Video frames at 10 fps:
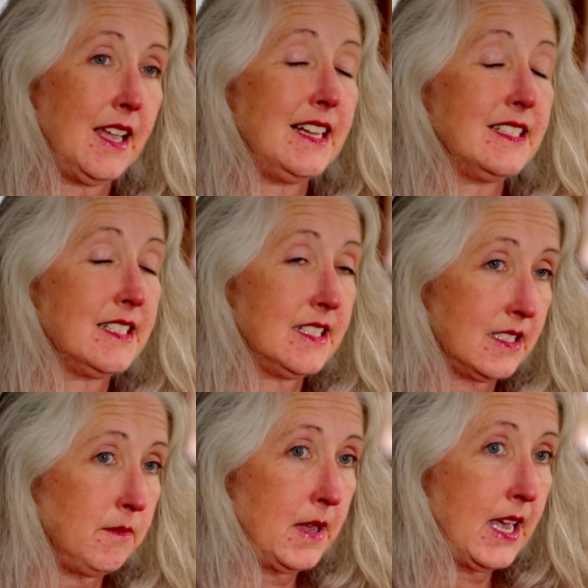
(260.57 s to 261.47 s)
and
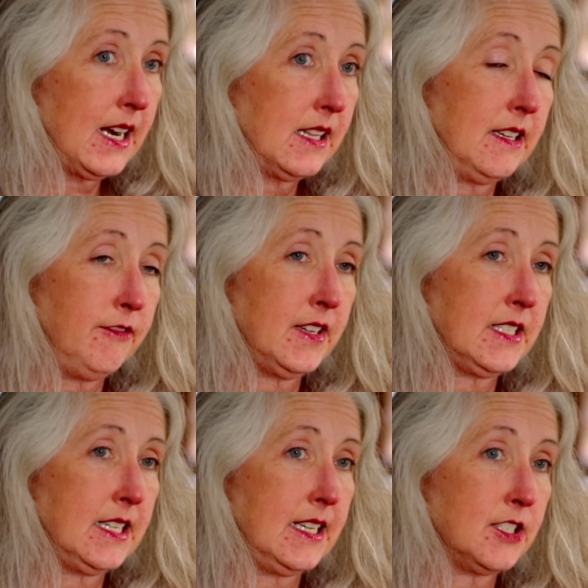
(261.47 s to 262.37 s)
systematically
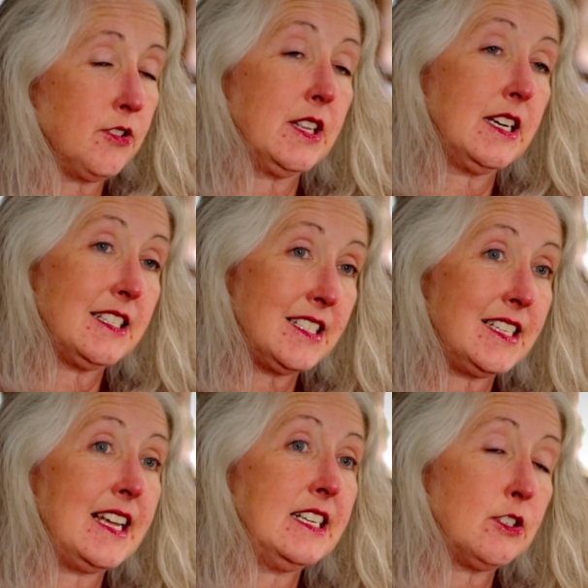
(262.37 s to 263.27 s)
fixing it so that it
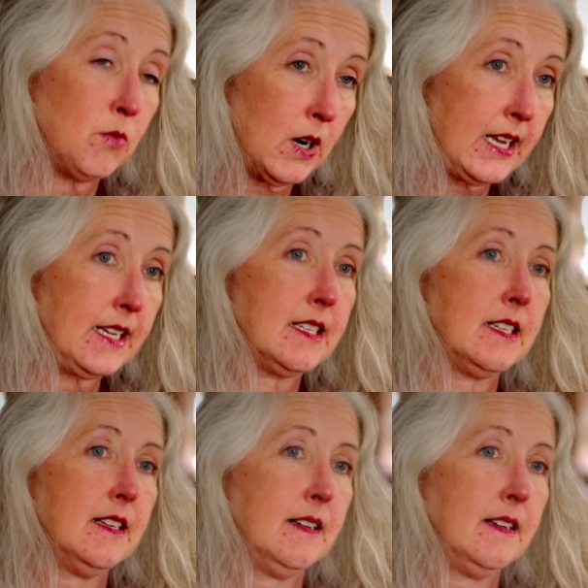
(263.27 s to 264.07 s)
stays right